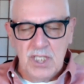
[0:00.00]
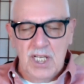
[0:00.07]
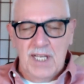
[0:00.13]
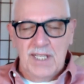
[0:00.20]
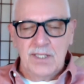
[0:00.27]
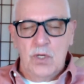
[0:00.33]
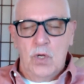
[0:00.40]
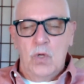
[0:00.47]

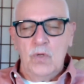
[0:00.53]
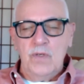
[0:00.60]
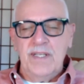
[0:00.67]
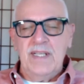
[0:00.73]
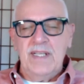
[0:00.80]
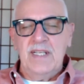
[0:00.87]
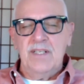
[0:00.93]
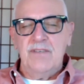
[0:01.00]
and
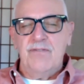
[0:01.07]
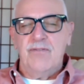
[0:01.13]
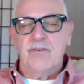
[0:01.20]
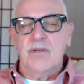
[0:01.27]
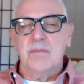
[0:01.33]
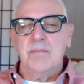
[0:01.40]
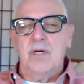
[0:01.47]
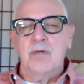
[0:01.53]
holding it for
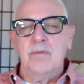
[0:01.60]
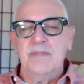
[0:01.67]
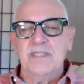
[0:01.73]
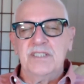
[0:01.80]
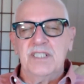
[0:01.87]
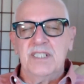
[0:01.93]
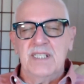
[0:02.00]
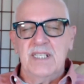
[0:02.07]
a
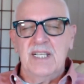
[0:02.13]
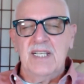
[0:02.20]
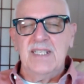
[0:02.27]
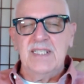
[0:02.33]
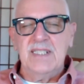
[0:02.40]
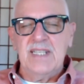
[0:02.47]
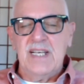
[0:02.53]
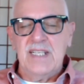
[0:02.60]
moment and
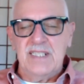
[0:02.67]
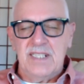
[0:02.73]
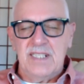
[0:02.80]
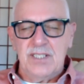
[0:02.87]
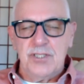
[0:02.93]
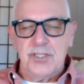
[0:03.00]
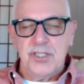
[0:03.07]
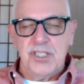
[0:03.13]
letting that
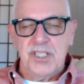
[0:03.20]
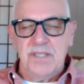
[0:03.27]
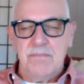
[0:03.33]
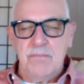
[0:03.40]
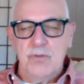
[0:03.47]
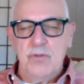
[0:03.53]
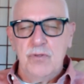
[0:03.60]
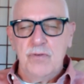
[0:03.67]
energy
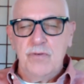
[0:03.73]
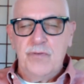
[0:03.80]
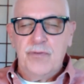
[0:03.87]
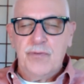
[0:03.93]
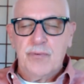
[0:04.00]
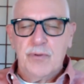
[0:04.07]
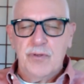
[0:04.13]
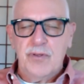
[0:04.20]
move
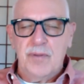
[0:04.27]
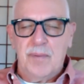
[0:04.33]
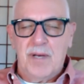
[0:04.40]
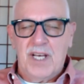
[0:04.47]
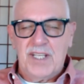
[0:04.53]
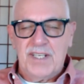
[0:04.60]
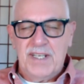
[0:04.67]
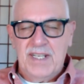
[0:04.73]
through the
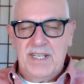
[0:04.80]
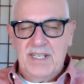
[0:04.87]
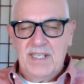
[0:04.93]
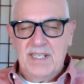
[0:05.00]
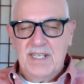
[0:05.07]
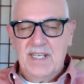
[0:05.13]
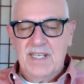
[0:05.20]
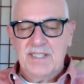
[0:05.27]
body
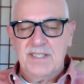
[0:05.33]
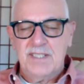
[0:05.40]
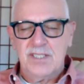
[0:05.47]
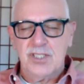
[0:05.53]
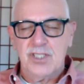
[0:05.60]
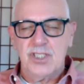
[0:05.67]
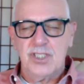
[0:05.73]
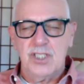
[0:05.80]
and then
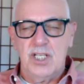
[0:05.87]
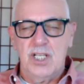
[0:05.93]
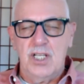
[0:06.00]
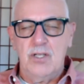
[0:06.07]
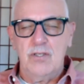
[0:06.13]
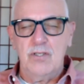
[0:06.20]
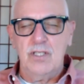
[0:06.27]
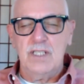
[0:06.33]

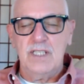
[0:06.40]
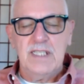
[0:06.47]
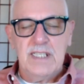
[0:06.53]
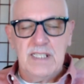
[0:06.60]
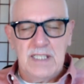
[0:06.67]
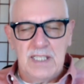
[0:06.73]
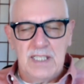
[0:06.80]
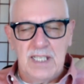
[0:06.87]
slowly
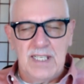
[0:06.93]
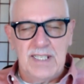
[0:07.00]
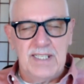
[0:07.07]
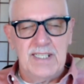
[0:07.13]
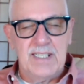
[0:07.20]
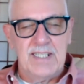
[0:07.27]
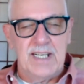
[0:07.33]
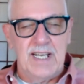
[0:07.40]
letting
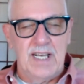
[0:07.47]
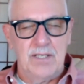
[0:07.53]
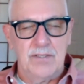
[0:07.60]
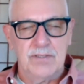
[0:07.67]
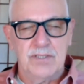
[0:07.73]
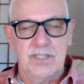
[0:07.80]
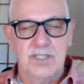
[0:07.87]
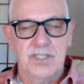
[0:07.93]
it
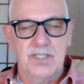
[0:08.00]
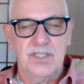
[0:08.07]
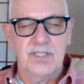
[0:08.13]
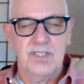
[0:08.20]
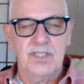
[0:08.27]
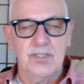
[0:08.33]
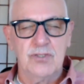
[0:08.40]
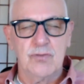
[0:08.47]
out
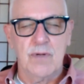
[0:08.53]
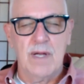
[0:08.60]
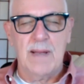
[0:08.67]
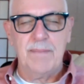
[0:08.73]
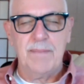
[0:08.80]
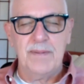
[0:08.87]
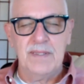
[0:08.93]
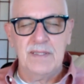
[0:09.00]
and
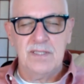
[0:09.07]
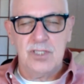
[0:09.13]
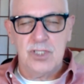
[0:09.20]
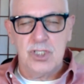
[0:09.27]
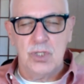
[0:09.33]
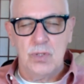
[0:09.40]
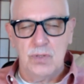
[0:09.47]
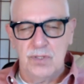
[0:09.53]
dropping the
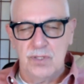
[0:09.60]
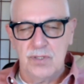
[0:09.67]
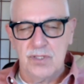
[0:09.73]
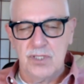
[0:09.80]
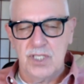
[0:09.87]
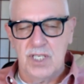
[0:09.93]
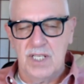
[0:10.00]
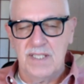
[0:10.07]

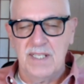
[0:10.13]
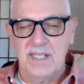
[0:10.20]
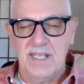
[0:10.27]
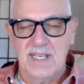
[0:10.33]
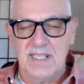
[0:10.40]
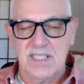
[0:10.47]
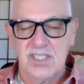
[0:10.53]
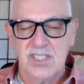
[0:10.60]
shoulders on the
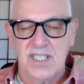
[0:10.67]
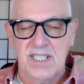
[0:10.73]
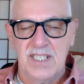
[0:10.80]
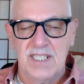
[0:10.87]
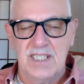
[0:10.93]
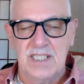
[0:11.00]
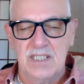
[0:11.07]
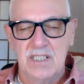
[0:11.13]

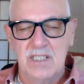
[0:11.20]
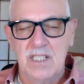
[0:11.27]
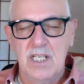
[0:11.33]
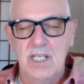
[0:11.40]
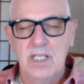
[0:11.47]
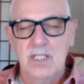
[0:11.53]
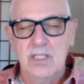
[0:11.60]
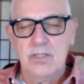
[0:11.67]
exhale,
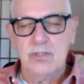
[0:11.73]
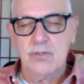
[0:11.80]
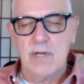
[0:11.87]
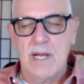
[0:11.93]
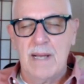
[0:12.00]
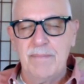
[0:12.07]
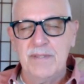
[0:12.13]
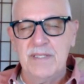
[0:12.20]

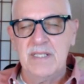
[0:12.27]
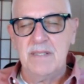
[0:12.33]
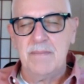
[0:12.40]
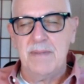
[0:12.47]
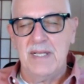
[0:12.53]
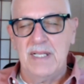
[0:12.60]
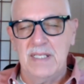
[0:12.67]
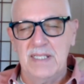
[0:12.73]
dropping the
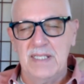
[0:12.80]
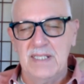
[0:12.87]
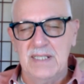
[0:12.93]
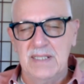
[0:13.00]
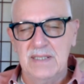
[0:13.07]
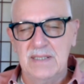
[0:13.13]
belly,